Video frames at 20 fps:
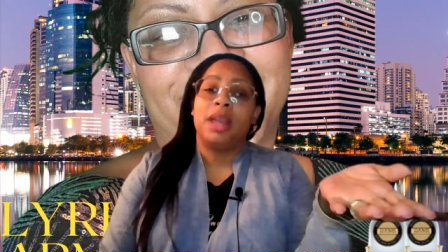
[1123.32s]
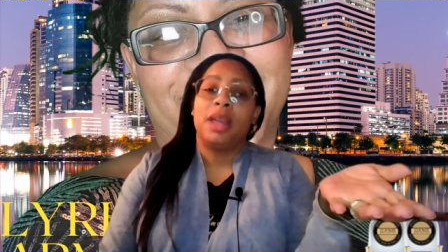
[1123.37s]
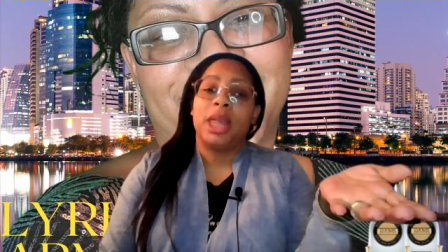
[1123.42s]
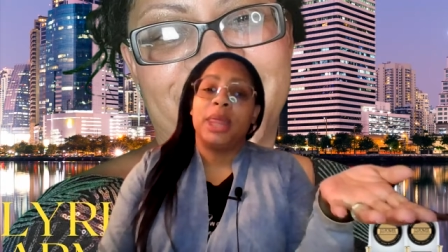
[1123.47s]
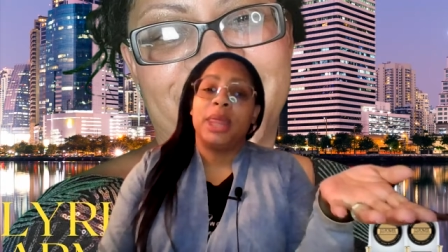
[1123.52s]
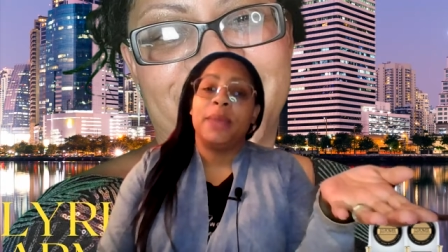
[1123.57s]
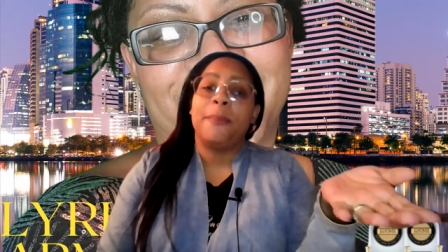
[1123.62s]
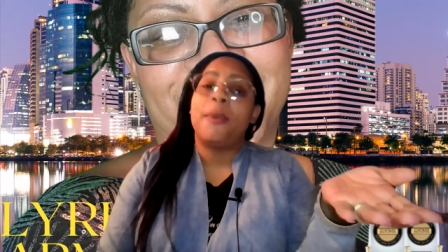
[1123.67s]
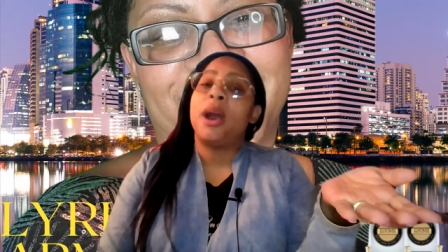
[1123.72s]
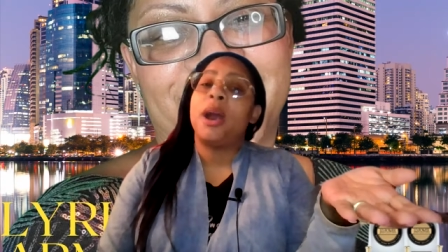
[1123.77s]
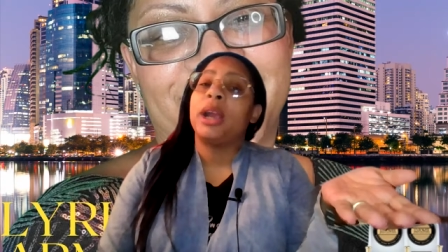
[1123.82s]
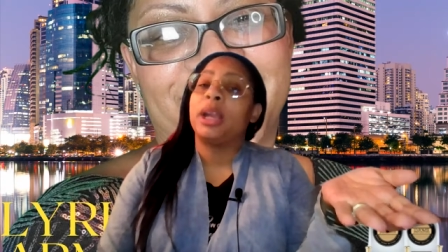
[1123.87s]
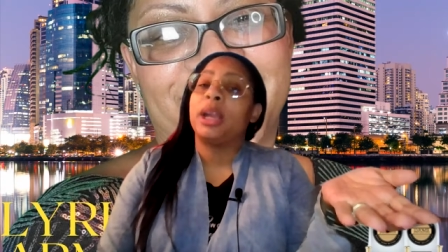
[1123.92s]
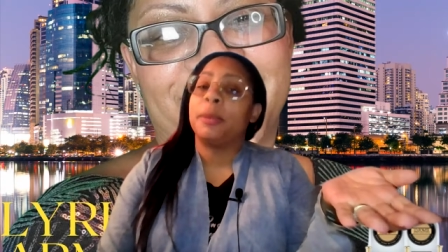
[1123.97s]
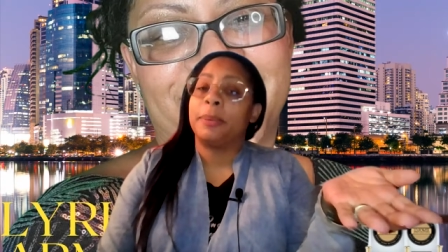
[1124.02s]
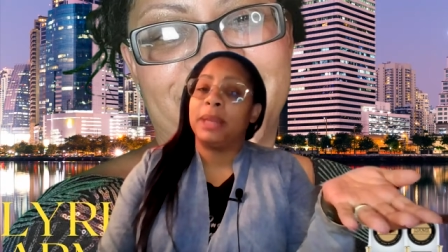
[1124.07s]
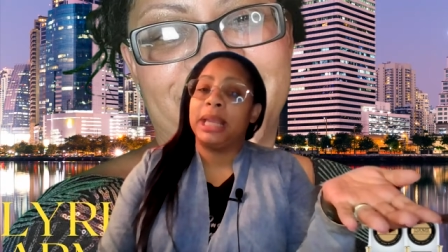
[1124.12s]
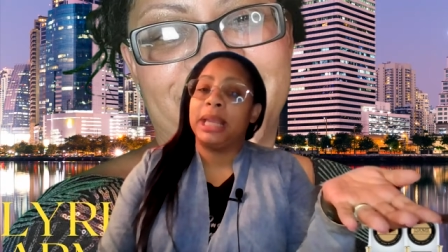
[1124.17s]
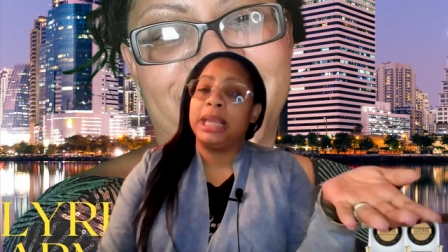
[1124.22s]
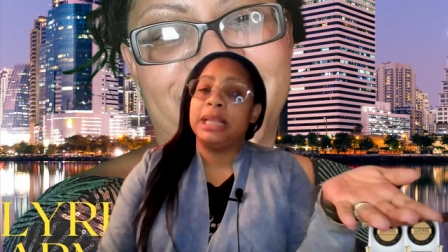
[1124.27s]
the
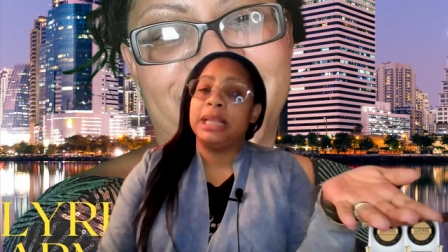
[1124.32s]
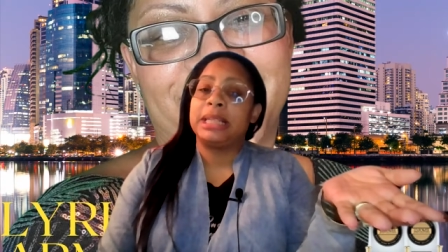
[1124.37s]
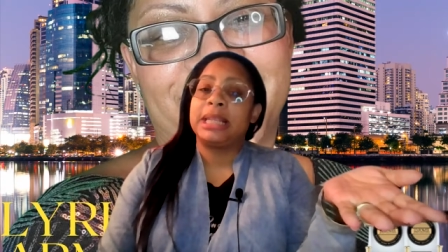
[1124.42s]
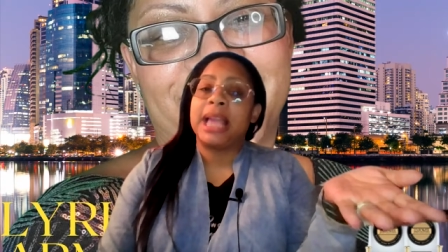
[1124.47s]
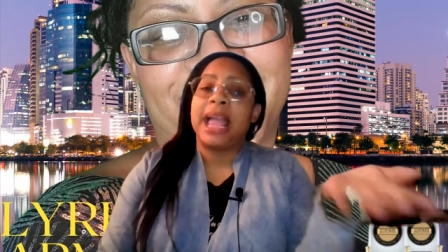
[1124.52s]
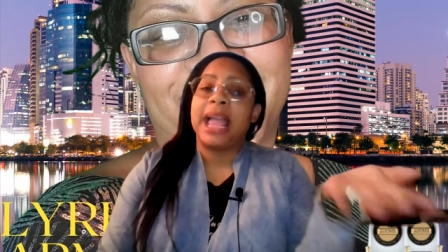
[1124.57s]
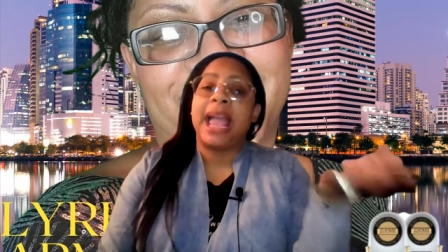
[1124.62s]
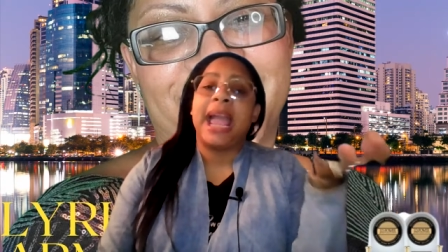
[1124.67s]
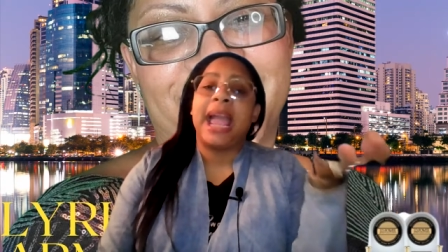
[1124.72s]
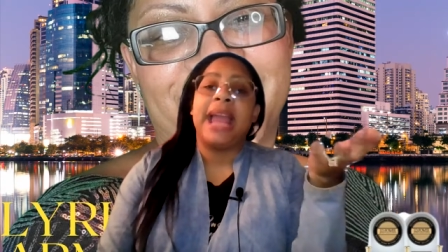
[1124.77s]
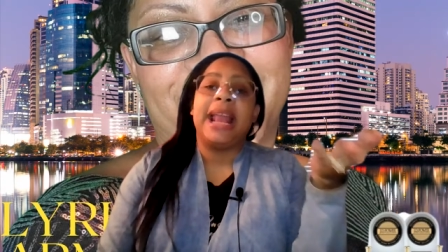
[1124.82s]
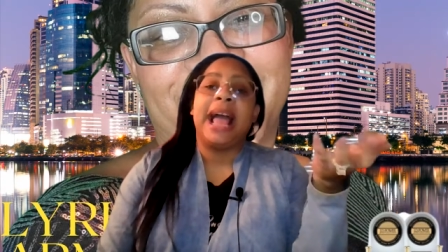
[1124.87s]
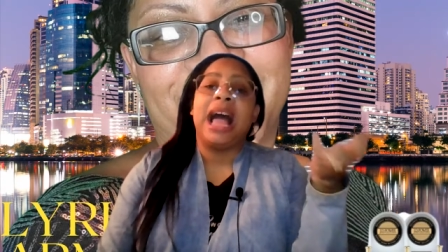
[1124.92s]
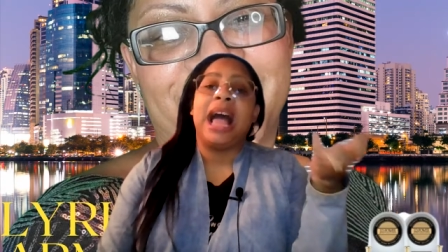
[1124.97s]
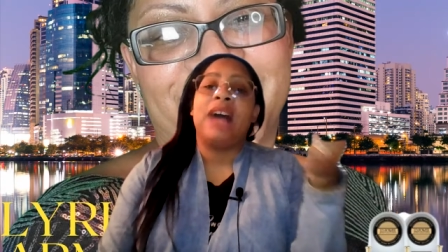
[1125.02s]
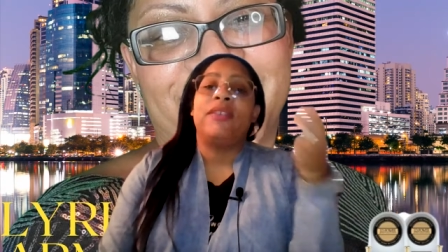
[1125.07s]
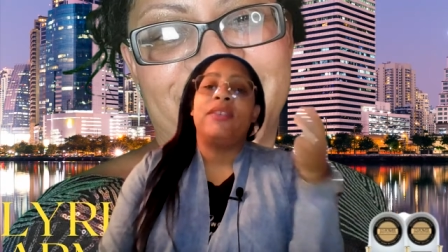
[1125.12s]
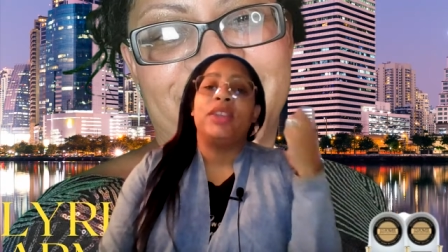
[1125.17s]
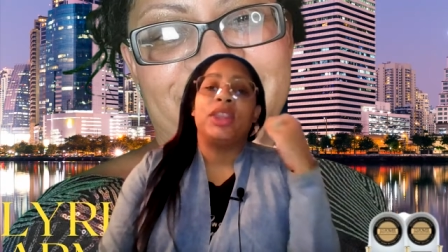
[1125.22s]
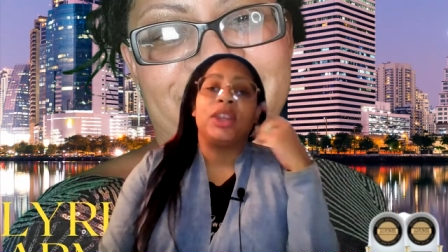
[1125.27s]
marketplace and
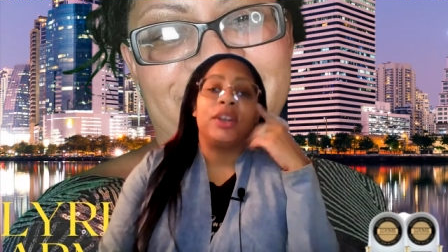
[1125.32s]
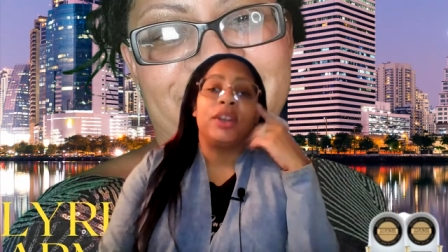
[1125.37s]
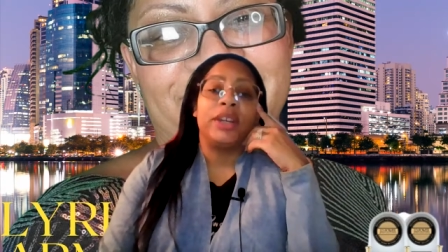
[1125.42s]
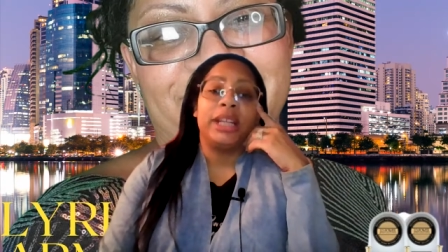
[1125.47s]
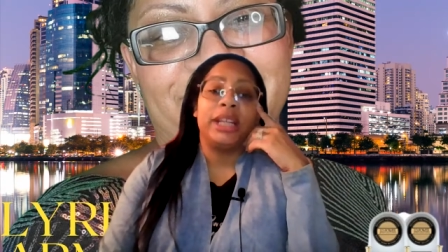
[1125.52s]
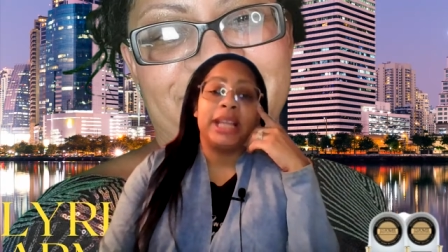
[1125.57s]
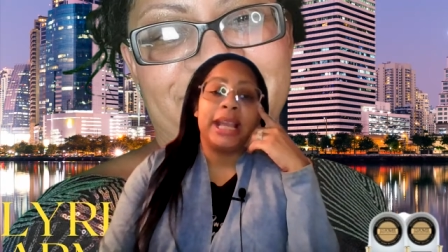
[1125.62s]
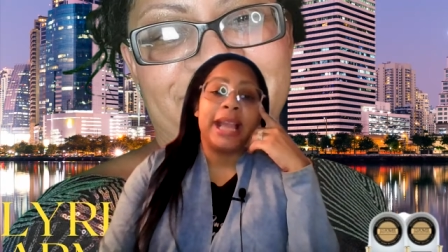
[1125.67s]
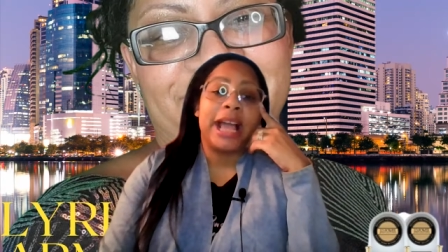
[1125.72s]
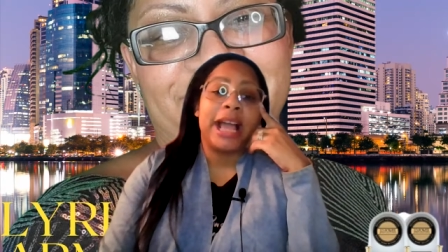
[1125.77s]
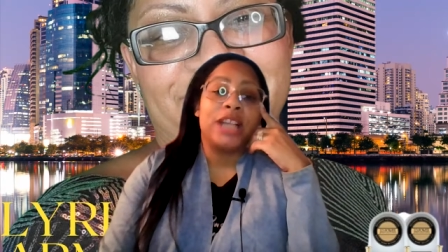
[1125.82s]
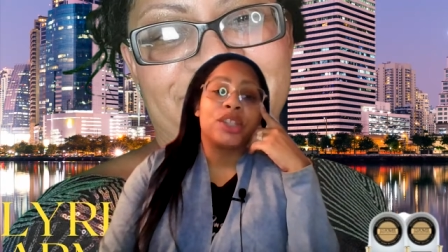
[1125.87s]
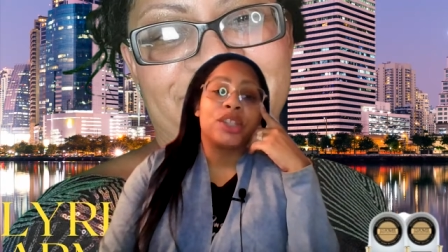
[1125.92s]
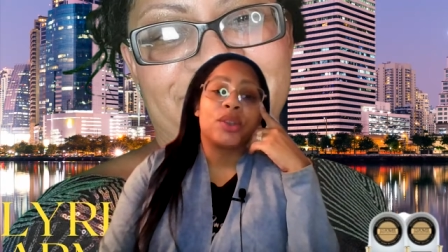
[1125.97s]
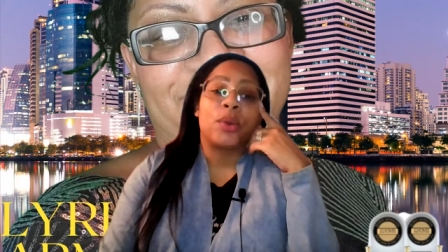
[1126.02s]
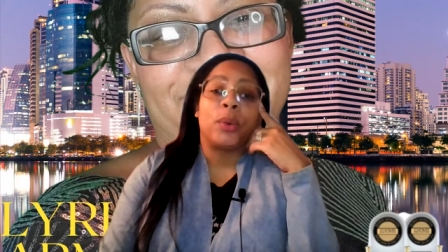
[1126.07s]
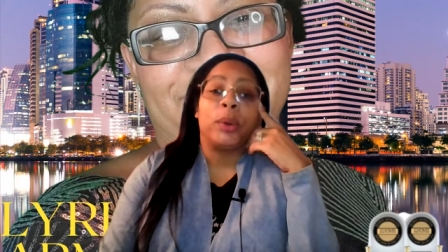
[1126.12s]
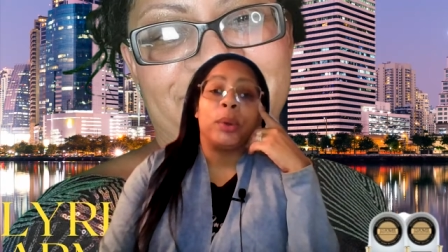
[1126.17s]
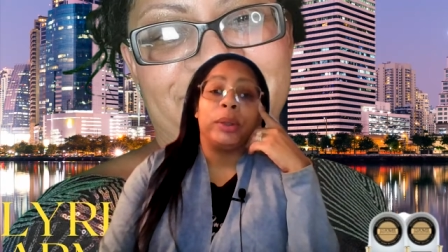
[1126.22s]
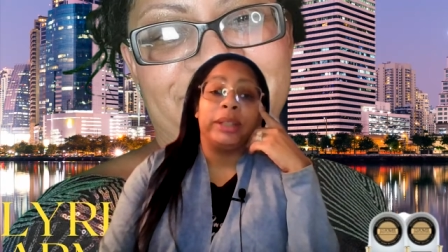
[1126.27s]
have a 30-day
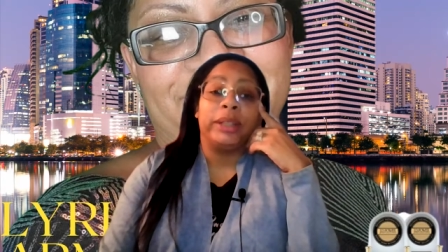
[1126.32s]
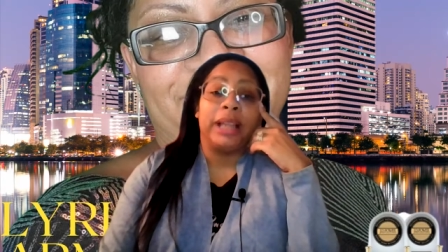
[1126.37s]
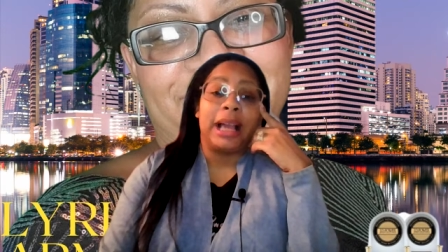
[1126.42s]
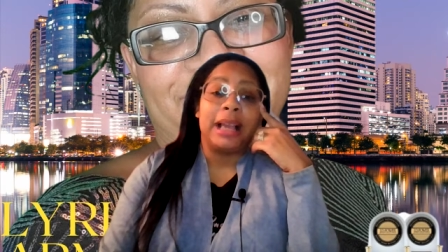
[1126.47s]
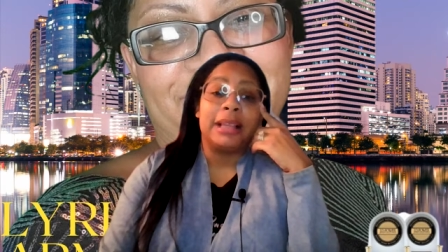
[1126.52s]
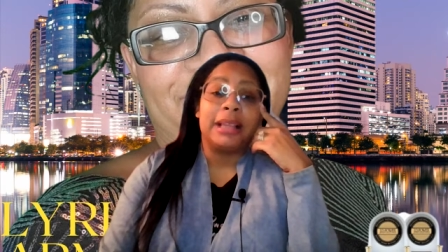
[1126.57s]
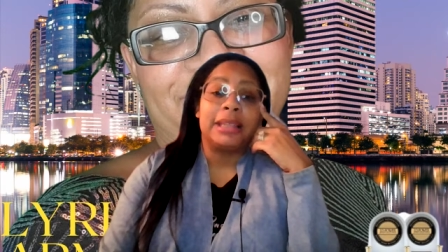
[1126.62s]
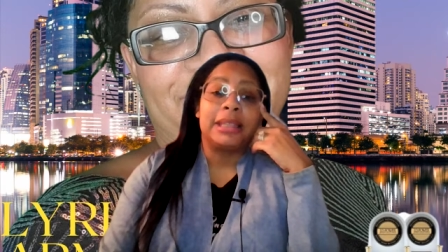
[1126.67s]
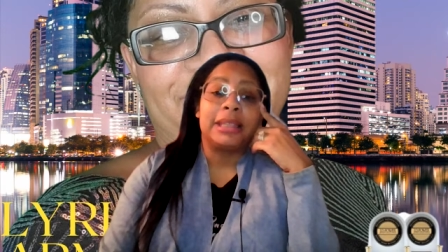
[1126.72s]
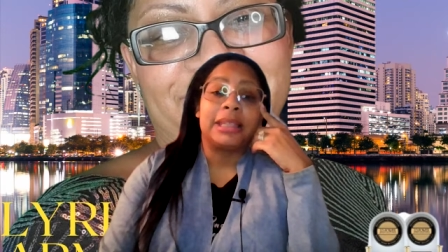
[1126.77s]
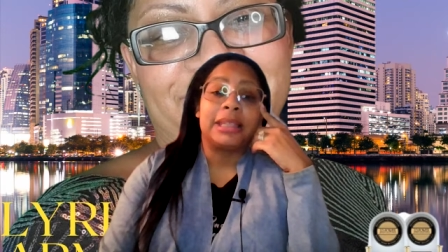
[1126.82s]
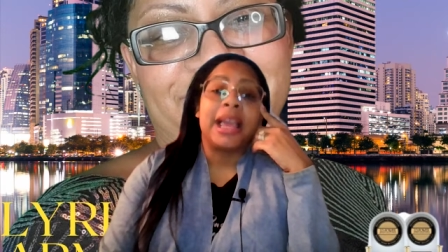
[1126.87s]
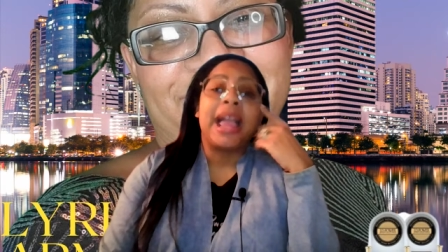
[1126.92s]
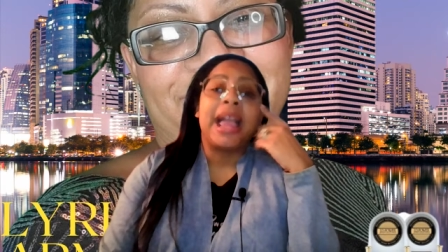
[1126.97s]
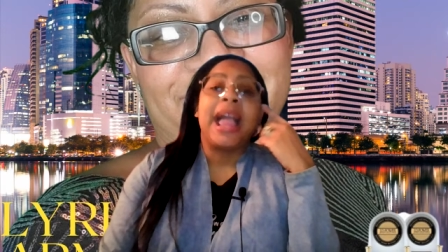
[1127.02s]
escrow or less.